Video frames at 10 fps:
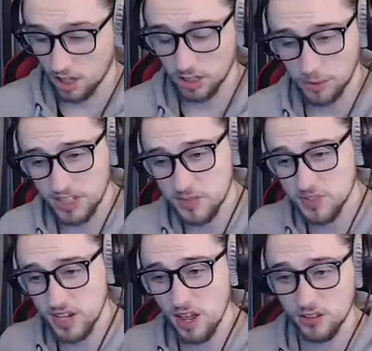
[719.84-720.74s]
I'm gonna play some
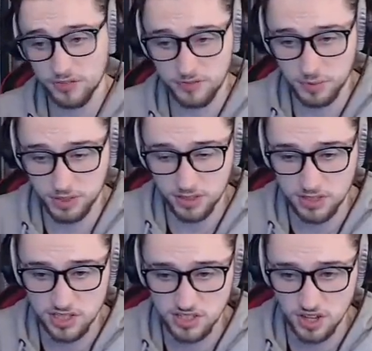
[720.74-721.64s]
turf
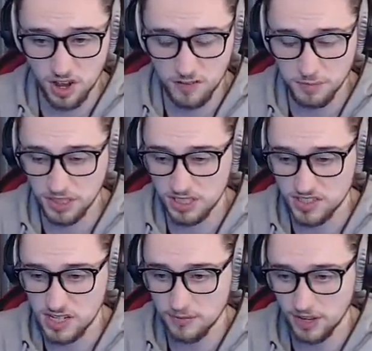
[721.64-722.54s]
because I've been in Team